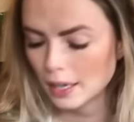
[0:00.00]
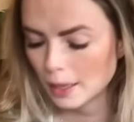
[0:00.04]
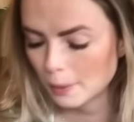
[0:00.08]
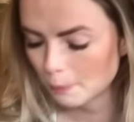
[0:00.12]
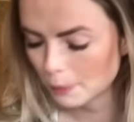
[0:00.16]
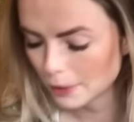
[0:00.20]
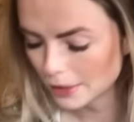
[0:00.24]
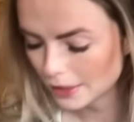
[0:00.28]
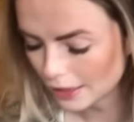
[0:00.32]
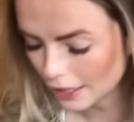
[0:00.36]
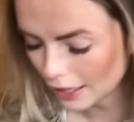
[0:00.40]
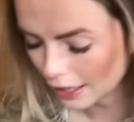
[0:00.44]

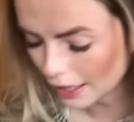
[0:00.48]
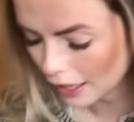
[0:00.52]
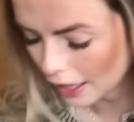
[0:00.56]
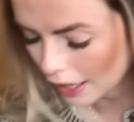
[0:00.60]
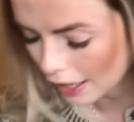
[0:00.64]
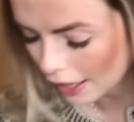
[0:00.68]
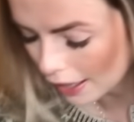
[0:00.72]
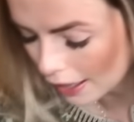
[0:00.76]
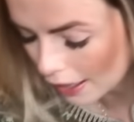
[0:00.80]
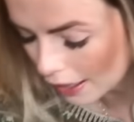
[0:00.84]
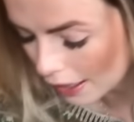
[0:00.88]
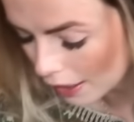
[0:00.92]
But then
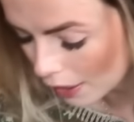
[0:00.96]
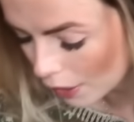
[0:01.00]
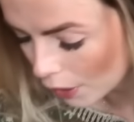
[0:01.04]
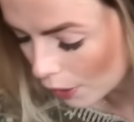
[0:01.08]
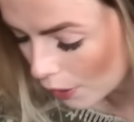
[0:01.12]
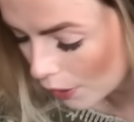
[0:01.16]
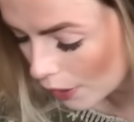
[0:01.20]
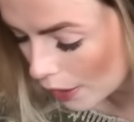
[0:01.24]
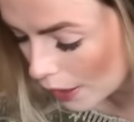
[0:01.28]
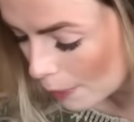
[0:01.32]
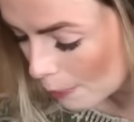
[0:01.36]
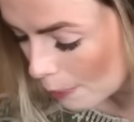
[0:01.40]
I
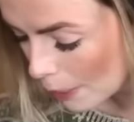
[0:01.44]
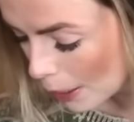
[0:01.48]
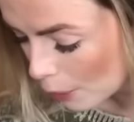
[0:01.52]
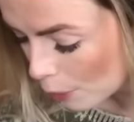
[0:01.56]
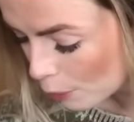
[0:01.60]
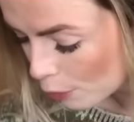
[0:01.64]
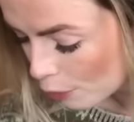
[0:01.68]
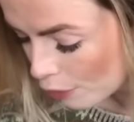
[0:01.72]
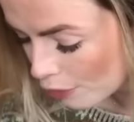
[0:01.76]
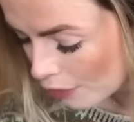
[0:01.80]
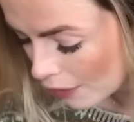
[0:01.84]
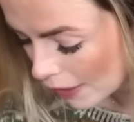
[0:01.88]
heard about
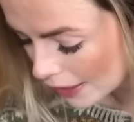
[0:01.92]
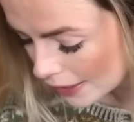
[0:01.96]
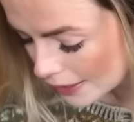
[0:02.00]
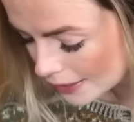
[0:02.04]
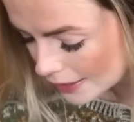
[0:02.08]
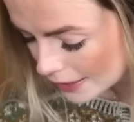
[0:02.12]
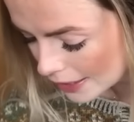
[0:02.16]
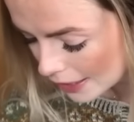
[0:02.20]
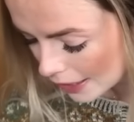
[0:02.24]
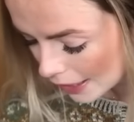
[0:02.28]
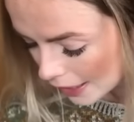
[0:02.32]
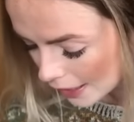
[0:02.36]

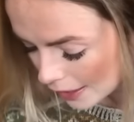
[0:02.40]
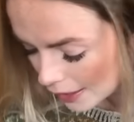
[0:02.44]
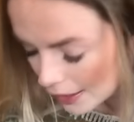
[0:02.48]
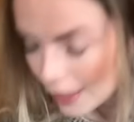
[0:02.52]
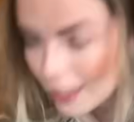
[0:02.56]
felting it,